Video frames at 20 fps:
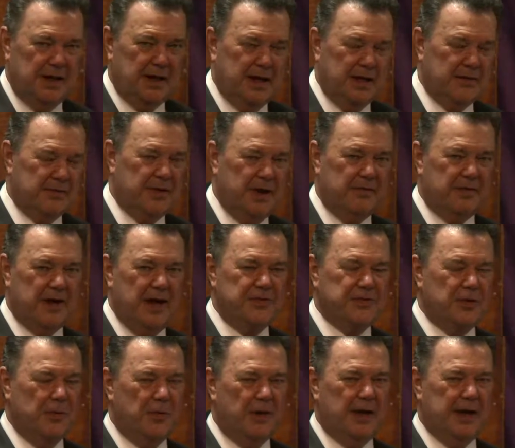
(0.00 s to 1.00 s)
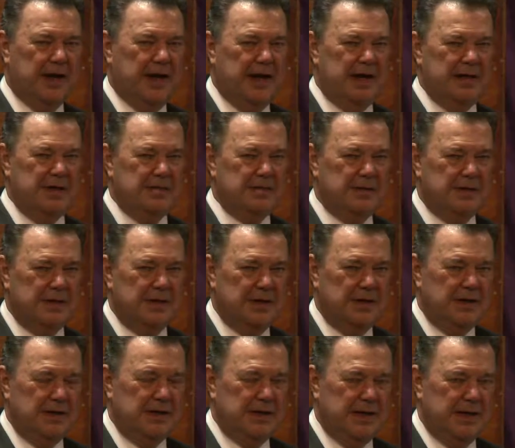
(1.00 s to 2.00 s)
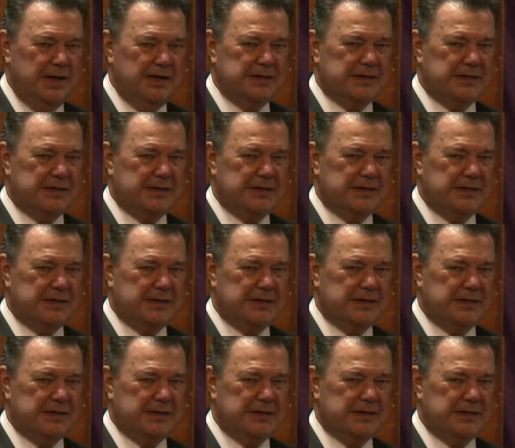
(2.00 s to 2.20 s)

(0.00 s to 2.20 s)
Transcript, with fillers: In Revelation 1 8, he